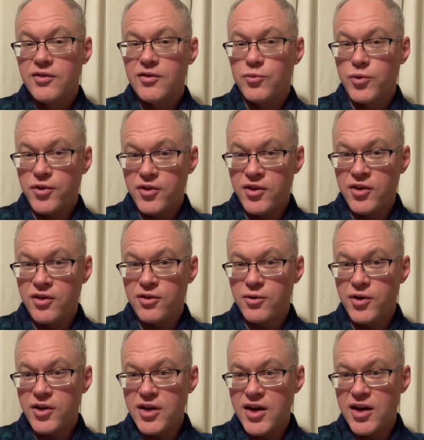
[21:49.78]
Within
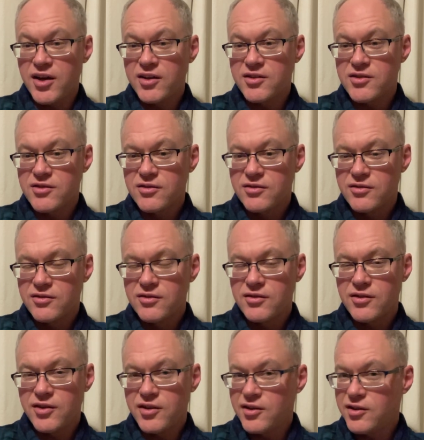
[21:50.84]
three days,
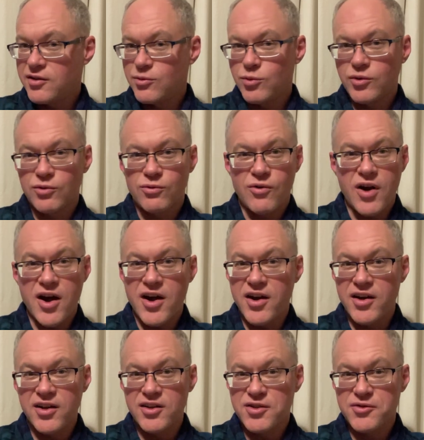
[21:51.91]
he will
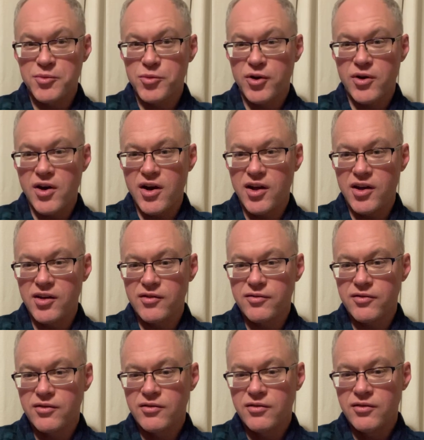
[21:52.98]
rise from the grave,
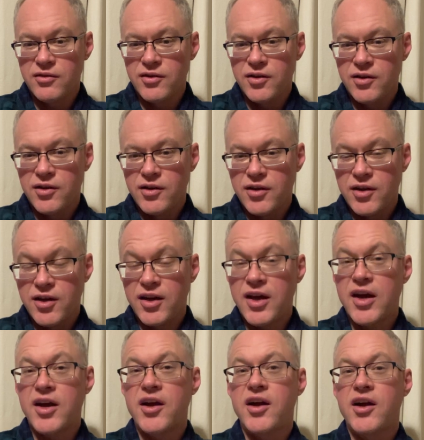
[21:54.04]
and
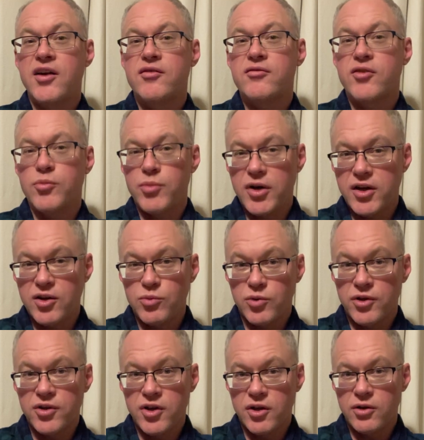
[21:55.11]
everybody will
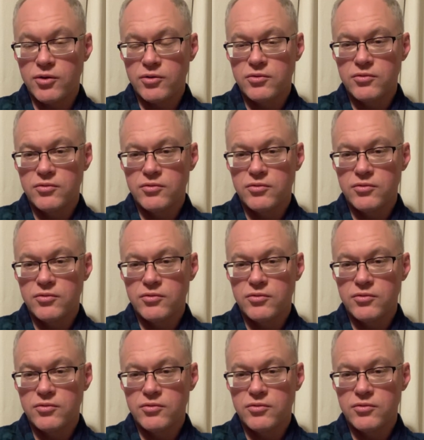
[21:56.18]
know